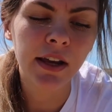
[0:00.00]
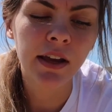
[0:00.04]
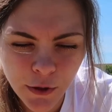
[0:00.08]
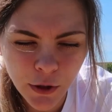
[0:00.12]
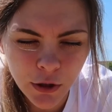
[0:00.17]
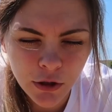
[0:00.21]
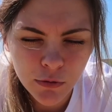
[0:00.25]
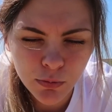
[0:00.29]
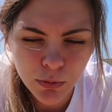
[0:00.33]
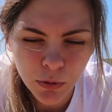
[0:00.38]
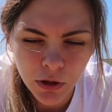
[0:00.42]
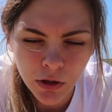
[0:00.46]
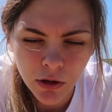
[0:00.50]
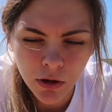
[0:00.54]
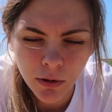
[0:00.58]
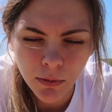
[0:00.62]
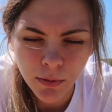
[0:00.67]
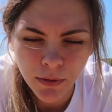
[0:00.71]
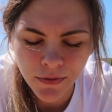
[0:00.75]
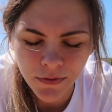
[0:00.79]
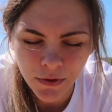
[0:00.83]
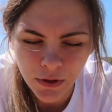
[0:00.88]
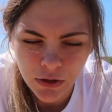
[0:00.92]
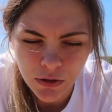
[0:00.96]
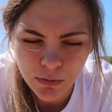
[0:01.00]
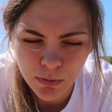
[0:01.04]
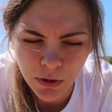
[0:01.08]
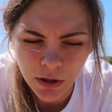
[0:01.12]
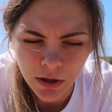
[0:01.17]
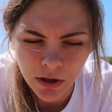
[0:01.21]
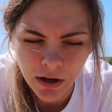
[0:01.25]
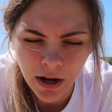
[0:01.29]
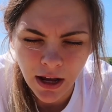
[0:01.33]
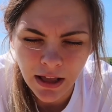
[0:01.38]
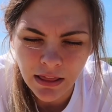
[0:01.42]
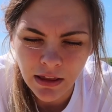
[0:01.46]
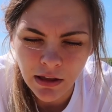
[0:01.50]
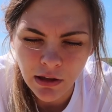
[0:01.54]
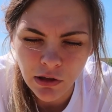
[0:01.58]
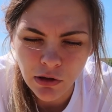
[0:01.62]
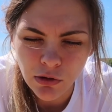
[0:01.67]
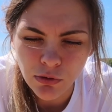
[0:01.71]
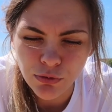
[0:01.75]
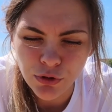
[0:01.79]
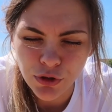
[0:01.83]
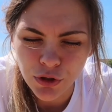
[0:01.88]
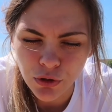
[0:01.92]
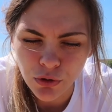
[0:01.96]
If you're a splitter or reverse splitter, I think
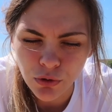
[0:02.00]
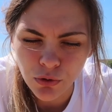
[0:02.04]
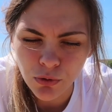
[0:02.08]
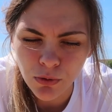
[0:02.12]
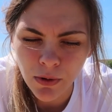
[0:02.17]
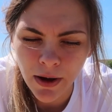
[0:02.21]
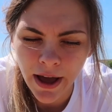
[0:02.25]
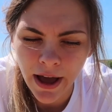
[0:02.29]
you do